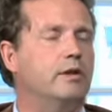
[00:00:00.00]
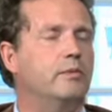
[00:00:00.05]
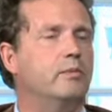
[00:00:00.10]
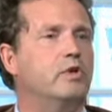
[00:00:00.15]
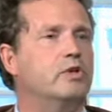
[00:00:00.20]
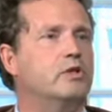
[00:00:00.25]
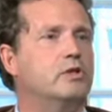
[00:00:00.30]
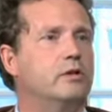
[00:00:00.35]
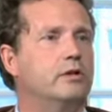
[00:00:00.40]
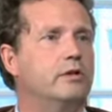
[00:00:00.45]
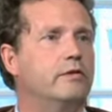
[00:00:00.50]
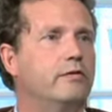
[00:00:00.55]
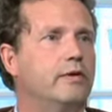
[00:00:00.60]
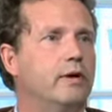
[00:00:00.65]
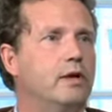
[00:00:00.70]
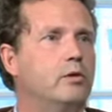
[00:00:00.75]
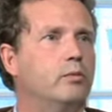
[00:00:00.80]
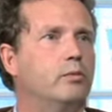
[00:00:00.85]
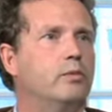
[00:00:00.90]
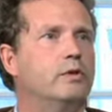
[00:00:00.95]
imaging
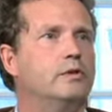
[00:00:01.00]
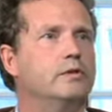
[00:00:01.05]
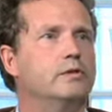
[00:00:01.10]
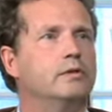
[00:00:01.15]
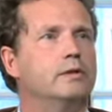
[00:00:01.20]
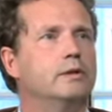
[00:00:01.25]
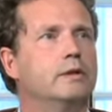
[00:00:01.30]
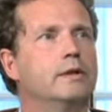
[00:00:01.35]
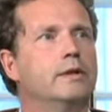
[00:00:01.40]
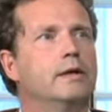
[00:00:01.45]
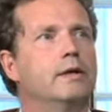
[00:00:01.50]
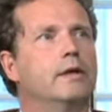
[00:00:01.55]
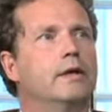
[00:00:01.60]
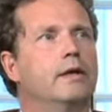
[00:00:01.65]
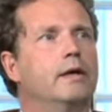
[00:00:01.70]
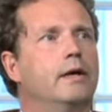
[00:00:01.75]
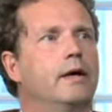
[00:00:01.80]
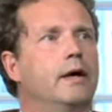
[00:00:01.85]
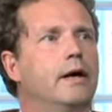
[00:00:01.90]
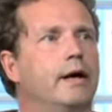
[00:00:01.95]
development.
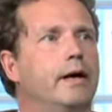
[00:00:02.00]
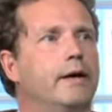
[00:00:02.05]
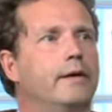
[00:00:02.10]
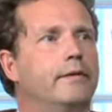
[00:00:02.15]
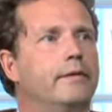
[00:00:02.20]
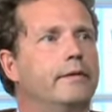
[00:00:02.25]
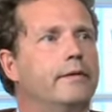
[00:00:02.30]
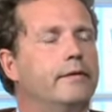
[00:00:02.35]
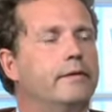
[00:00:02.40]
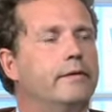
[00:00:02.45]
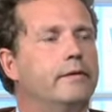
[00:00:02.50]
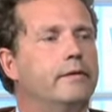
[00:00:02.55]
And